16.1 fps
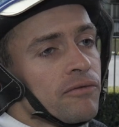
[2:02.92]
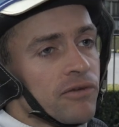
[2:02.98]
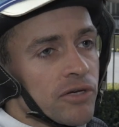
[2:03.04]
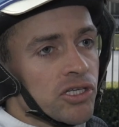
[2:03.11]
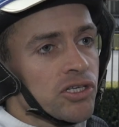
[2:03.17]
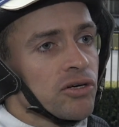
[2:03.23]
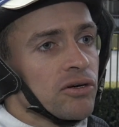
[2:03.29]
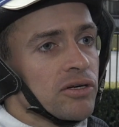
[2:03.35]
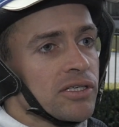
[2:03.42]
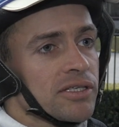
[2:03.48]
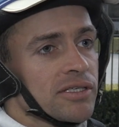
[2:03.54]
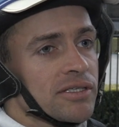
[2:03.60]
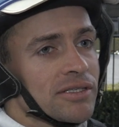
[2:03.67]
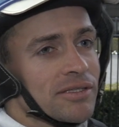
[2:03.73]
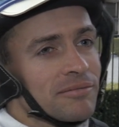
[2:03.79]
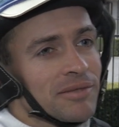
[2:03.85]
For sure,
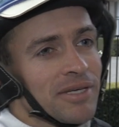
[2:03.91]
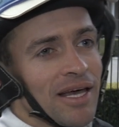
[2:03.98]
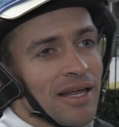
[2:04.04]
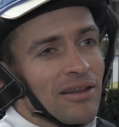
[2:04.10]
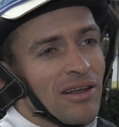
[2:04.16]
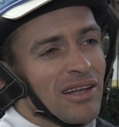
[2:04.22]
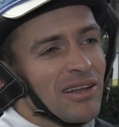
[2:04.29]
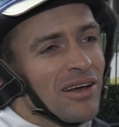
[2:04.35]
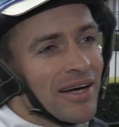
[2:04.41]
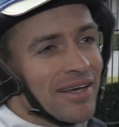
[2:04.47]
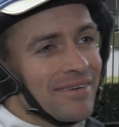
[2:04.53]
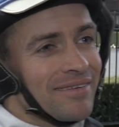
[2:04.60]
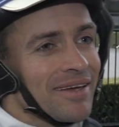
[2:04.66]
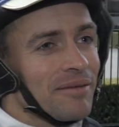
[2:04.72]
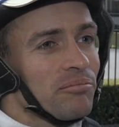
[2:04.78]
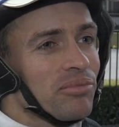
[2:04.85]
just, just yeah, like,
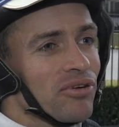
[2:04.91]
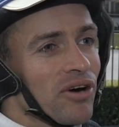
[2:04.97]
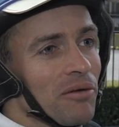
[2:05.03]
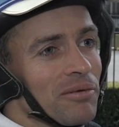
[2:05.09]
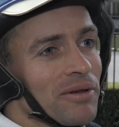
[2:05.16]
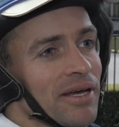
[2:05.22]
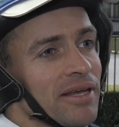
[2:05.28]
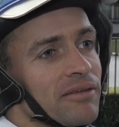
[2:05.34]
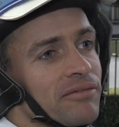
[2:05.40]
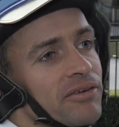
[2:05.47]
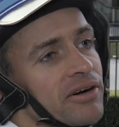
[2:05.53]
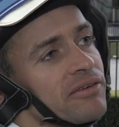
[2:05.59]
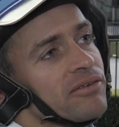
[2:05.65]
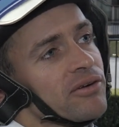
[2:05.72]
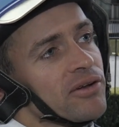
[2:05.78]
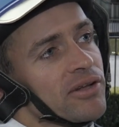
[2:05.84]
you said, probably in the
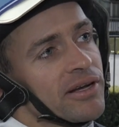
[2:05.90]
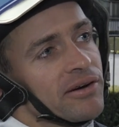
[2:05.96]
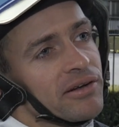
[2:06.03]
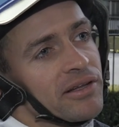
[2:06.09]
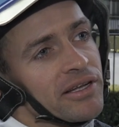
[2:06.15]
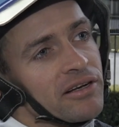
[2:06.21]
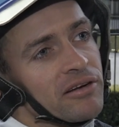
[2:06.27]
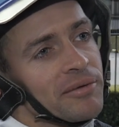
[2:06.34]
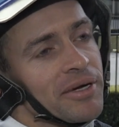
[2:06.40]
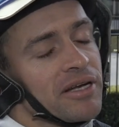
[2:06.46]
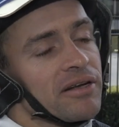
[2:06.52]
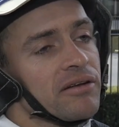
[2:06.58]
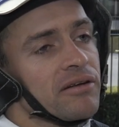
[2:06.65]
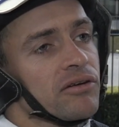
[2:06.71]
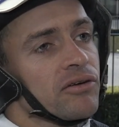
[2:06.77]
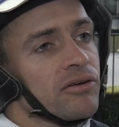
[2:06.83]
free for all, they're a little bit
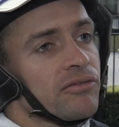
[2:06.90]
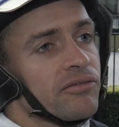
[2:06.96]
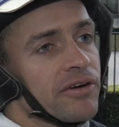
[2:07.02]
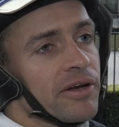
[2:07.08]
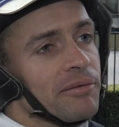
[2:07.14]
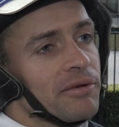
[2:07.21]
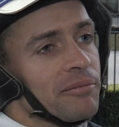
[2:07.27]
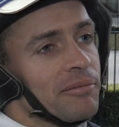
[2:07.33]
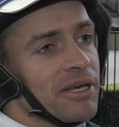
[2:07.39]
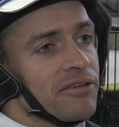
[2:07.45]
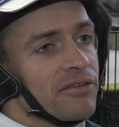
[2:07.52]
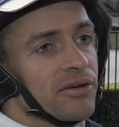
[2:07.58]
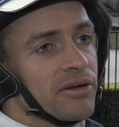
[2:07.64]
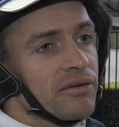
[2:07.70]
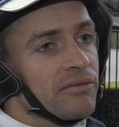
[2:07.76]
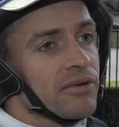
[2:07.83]
good for him to be
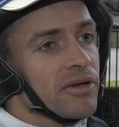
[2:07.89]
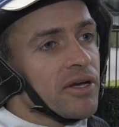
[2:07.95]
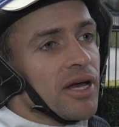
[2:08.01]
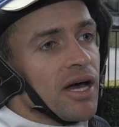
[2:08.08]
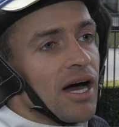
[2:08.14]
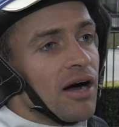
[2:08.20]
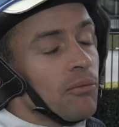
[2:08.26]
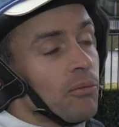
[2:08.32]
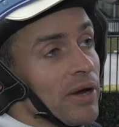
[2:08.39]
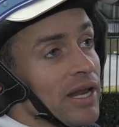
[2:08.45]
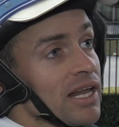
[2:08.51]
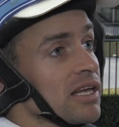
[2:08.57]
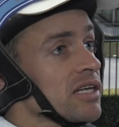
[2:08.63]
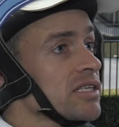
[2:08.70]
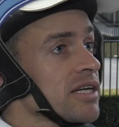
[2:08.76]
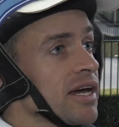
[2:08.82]
sort of a
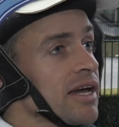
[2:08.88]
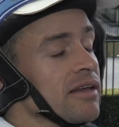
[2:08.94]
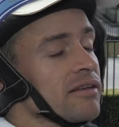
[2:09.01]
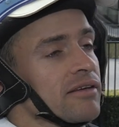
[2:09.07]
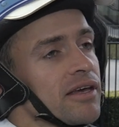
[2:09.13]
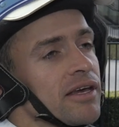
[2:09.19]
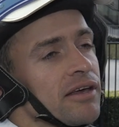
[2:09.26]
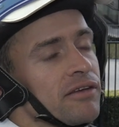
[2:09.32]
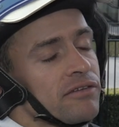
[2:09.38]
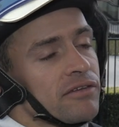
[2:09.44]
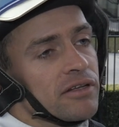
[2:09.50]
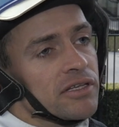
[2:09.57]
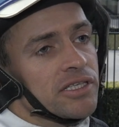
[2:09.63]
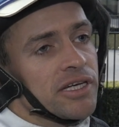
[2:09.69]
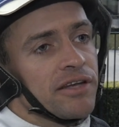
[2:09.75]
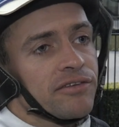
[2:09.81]
winning chance. He, he's
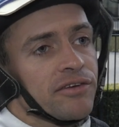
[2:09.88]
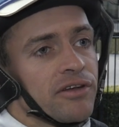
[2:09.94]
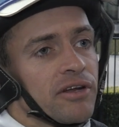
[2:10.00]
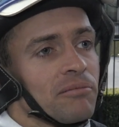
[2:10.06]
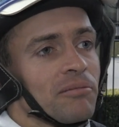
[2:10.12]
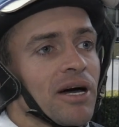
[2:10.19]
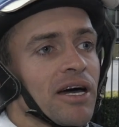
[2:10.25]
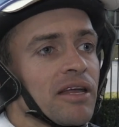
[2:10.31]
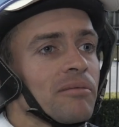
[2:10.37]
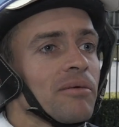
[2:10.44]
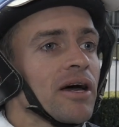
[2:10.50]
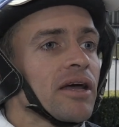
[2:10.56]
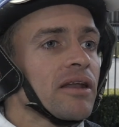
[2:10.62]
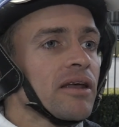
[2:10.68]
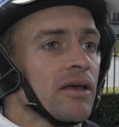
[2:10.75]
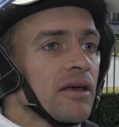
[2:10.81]
still a chance of earning money,
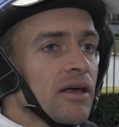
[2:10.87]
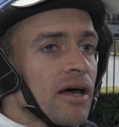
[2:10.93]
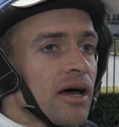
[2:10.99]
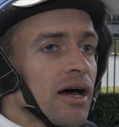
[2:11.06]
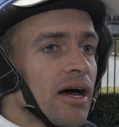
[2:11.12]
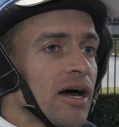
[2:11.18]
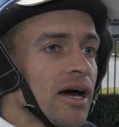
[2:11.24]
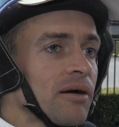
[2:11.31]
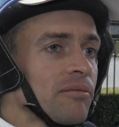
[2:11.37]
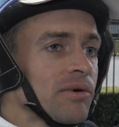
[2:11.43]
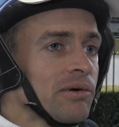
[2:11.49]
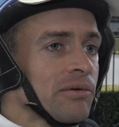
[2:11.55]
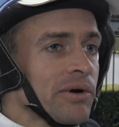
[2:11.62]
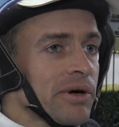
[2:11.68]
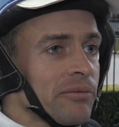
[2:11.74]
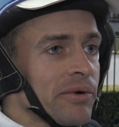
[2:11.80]
but um,
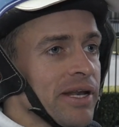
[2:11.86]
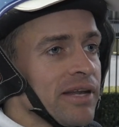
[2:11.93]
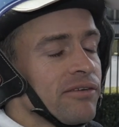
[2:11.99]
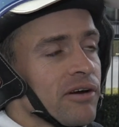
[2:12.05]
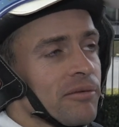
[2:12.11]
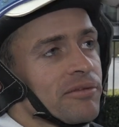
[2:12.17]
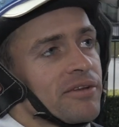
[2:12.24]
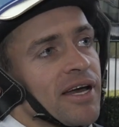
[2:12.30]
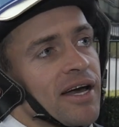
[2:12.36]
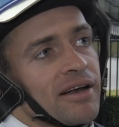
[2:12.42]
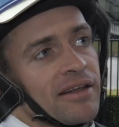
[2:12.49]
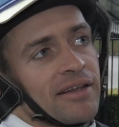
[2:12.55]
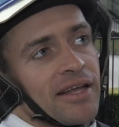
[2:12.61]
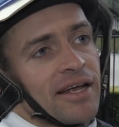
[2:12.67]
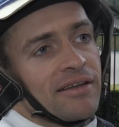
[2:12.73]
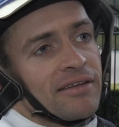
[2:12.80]
when he drops down
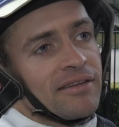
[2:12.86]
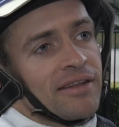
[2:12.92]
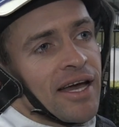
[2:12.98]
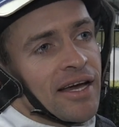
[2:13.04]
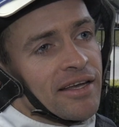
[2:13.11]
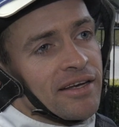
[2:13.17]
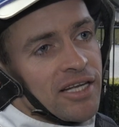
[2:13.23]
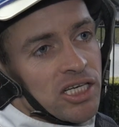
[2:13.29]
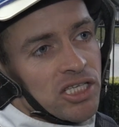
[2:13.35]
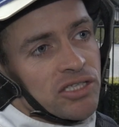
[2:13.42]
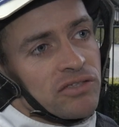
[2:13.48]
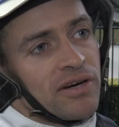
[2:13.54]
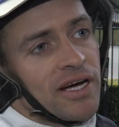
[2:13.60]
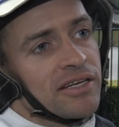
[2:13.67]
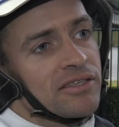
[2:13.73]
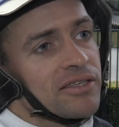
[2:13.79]
in that, that
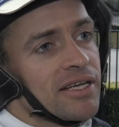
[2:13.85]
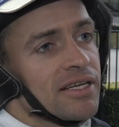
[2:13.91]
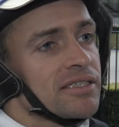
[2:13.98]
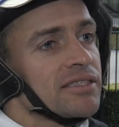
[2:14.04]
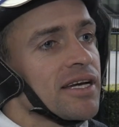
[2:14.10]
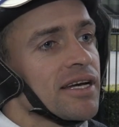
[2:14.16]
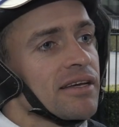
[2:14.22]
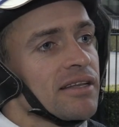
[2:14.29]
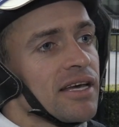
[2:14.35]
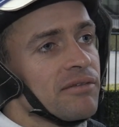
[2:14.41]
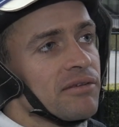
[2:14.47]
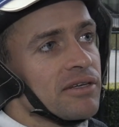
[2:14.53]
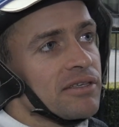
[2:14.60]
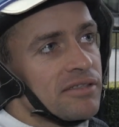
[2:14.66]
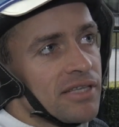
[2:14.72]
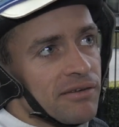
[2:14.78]
condition race or that second
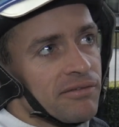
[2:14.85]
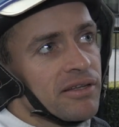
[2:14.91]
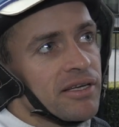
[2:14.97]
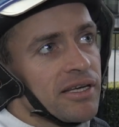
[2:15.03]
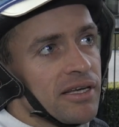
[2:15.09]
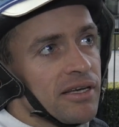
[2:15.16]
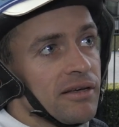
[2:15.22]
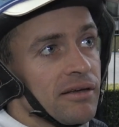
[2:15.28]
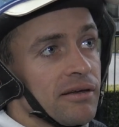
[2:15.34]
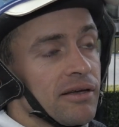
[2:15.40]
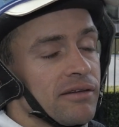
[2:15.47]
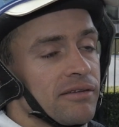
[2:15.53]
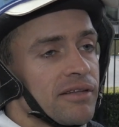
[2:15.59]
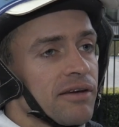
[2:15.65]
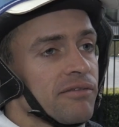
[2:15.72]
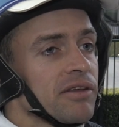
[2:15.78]
level, he's definitely
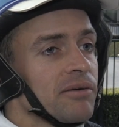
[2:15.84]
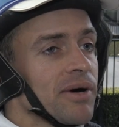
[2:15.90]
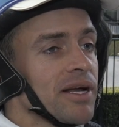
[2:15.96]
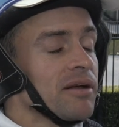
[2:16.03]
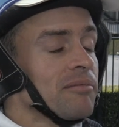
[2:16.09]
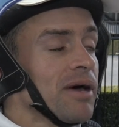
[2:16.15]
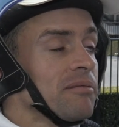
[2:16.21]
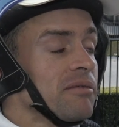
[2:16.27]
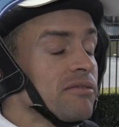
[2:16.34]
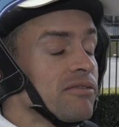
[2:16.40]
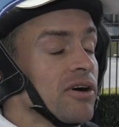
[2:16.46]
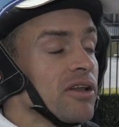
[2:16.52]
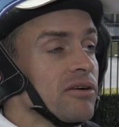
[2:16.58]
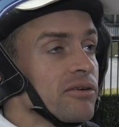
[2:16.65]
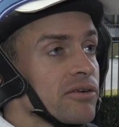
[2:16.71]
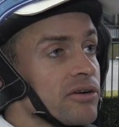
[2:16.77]
he's definitely one to maybe
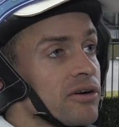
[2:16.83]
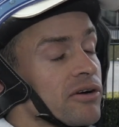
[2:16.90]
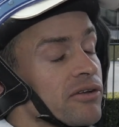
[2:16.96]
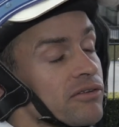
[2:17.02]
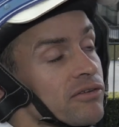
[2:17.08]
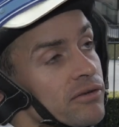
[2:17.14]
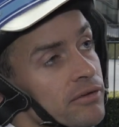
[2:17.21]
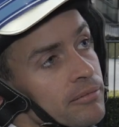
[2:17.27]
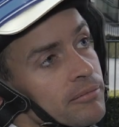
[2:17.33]
follow at good odds